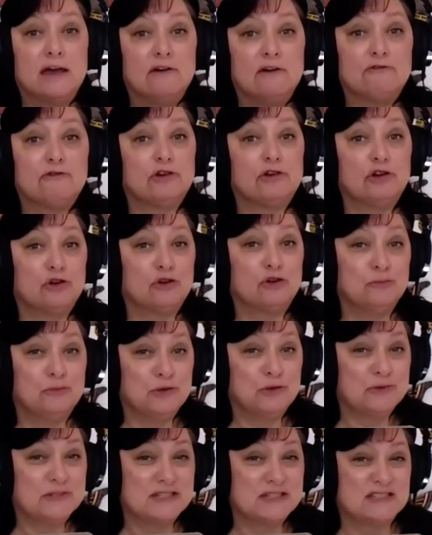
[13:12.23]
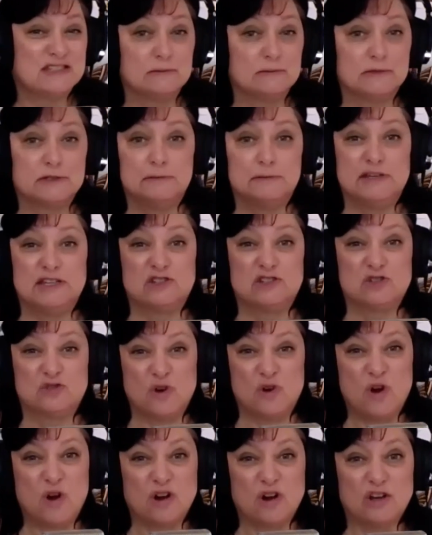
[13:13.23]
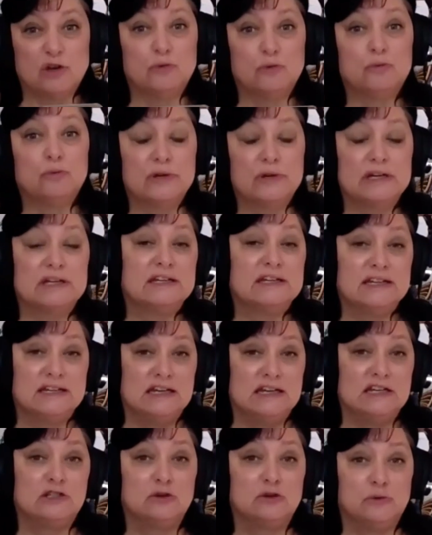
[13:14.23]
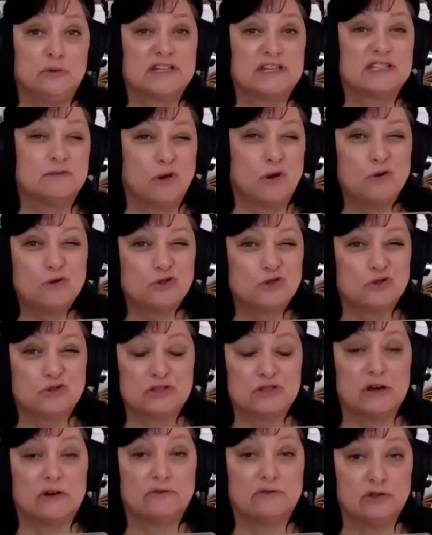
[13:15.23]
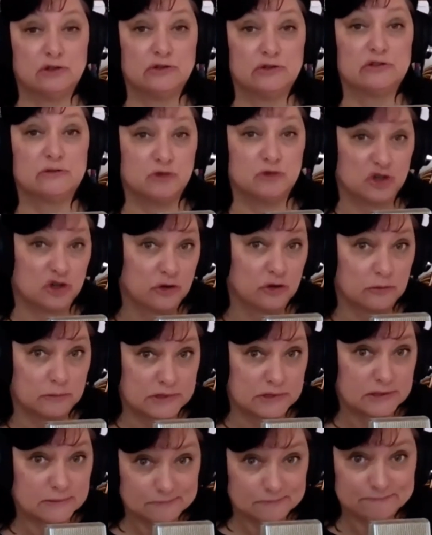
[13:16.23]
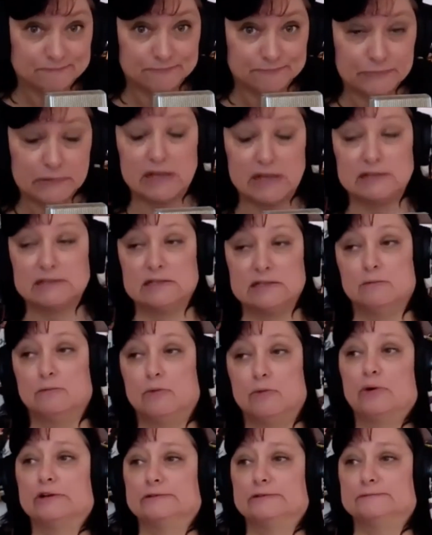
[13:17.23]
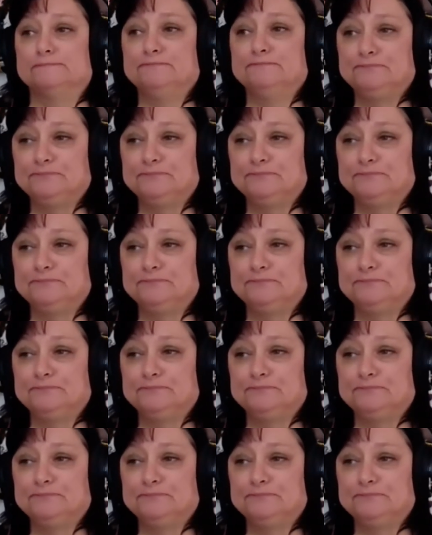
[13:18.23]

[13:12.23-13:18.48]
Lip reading: for your immune systems to be strong, you really need to expose yourself to some germs. It's important.